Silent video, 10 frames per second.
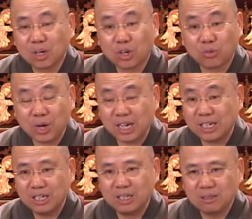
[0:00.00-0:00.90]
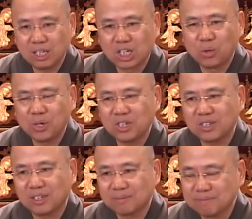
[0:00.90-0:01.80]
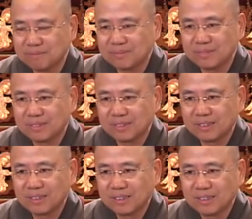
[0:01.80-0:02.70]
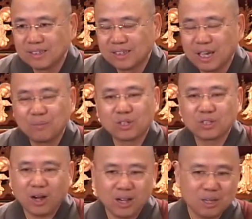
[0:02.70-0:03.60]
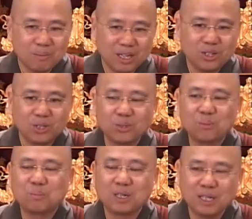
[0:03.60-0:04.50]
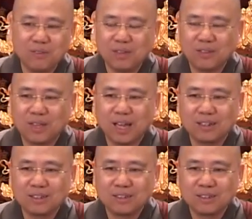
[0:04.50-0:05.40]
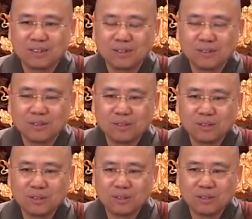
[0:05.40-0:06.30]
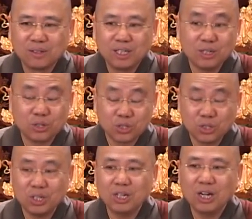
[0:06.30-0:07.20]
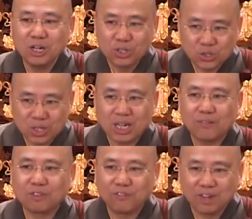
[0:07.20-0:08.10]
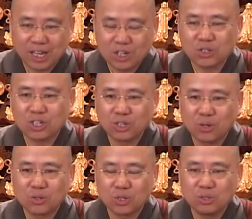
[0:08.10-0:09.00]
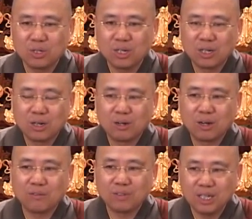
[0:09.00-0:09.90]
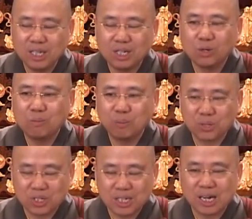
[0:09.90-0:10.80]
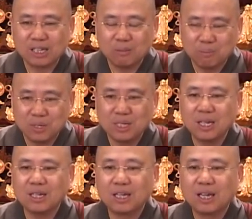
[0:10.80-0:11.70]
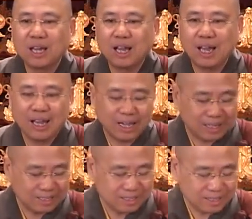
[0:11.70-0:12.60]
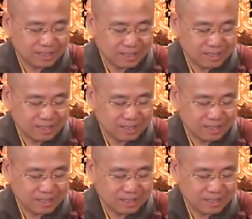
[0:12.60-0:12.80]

greatly egoistic, if you talk him into believing that he or she shouldn't have the fallacious notion of ego, personality, being, and